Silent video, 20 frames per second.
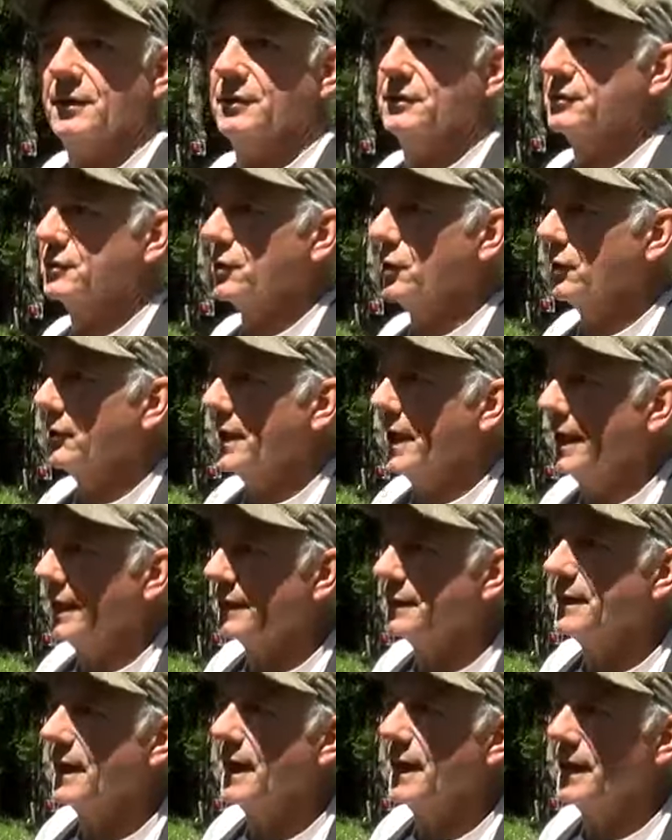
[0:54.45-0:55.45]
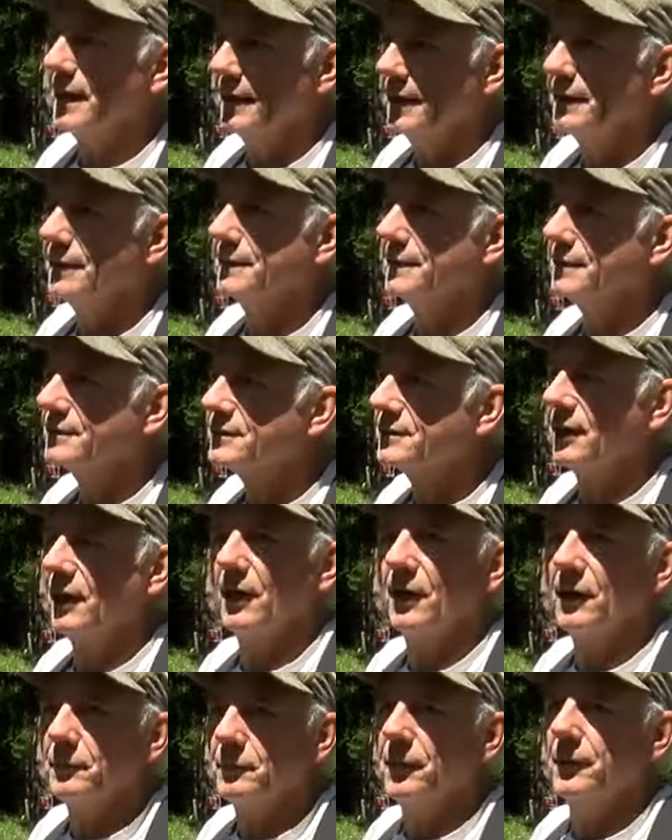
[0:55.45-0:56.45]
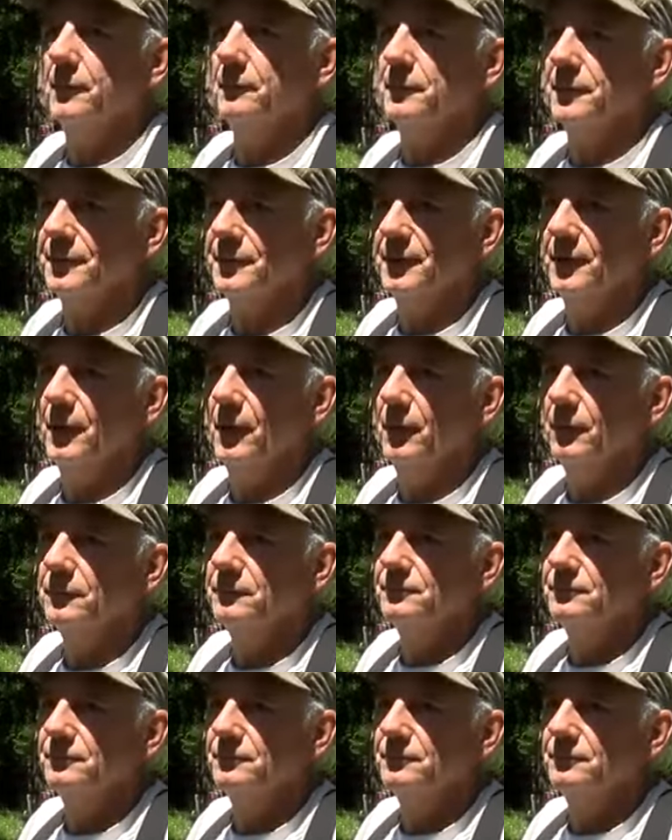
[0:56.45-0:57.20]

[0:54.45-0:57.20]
So that kind of gets the heart pumping, you know.